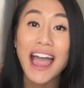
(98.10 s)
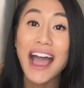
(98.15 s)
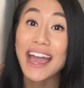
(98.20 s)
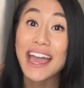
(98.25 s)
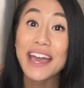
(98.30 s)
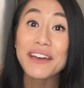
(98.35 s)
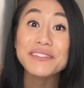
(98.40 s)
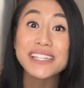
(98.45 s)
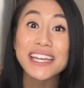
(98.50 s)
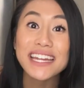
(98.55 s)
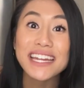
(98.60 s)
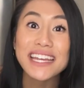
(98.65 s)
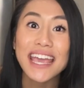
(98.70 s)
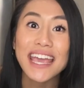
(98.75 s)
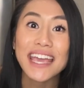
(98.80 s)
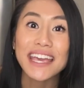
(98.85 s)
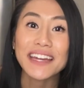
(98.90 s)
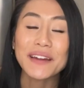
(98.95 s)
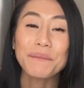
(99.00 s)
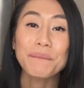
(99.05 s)
I have
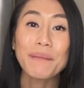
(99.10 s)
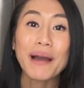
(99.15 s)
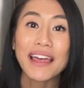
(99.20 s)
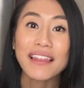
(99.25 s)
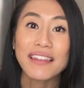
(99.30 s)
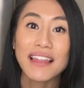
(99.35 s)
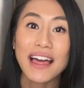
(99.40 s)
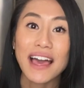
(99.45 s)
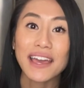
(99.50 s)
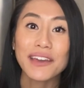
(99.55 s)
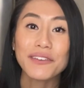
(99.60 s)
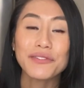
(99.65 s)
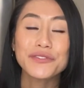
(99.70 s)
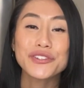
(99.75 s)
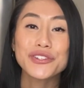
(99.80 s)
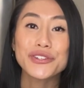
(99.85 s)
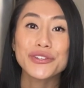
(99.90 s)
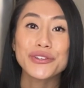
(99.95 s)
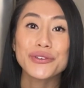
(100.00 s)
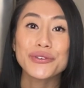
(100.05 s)
dedicated my life
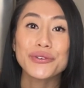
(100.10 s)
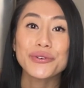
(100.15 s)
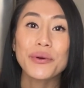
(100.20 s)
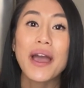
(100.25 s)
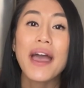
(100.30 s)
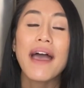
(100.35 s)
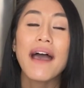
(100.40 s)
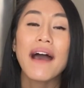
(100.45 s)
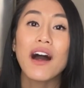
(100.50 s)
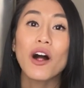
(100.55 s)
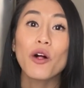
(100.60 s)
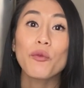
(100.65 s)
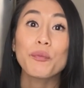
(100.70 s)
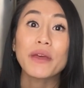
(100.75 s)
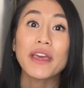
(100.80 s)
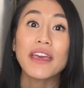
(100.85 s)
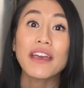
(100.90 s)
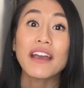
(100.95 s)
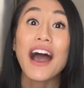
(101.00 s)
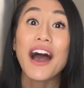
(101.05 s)
to
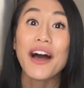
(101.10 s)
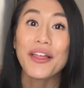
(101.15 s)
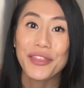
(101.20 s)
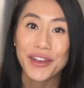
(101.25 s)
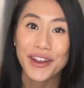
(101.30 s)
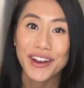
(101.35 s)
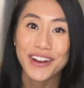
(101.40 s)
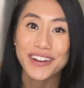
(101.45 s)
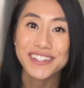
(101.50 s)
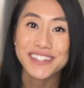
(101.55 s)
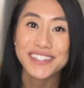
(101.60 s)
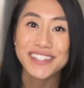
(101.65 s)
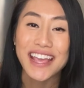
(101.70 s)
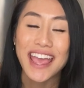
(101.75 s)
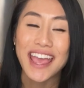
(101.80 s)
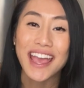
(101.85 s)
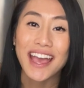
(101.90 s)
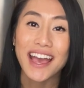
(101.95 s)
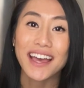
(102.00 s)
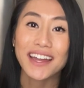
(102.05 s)
helping others
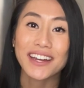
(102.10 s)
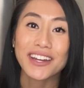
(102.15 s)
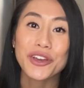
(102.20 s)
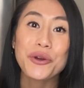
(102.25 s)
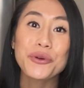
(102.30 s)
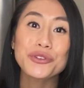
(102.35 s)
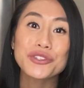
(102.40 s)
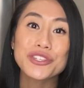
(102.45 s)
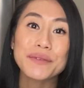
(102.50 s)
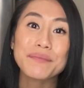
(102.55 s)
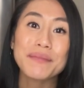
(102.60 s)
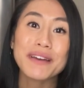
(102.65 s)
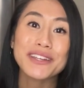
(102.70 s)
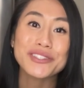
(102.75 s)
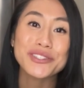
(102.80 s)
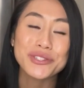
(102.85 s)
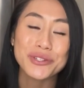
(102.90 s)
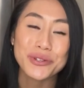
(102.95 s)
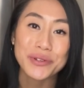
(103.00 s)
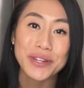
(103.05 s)
and coaching my
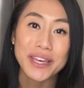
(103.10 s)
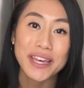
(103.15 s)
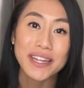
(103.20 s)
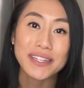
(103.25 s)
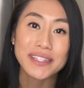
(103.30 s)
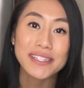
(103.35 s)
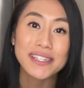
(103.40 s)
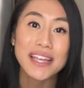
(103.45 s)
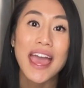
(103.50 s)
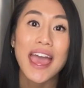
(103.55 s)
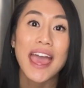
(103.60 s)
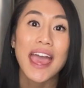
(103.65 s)
students.